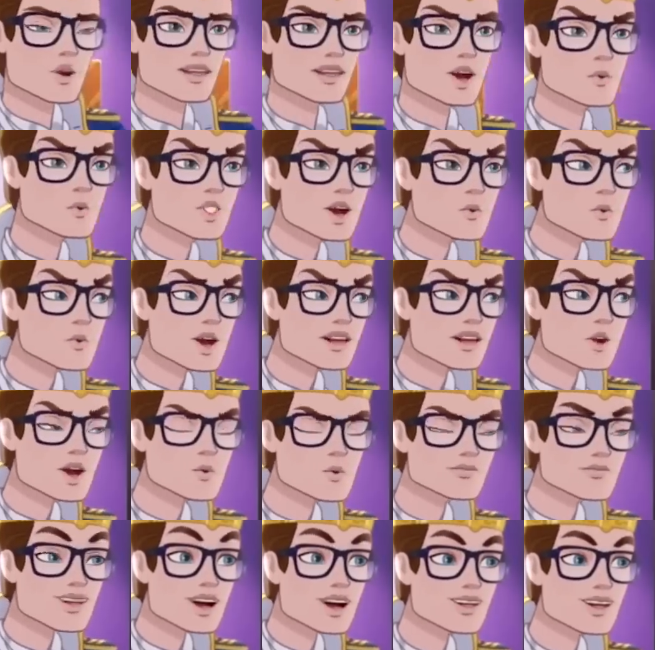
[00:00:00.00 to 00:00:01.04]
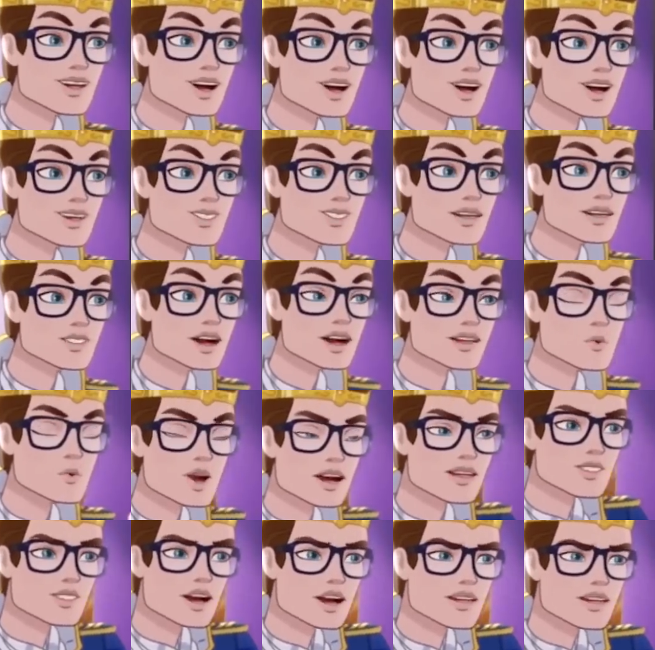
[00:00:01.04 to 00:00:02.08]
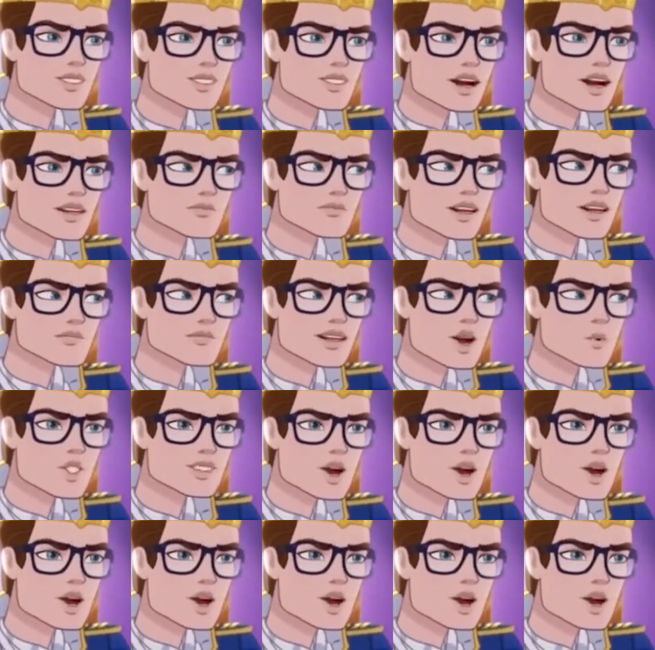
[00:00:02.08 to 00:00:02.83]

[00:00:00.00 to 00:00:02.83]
After you two threw my glasses into a seeing double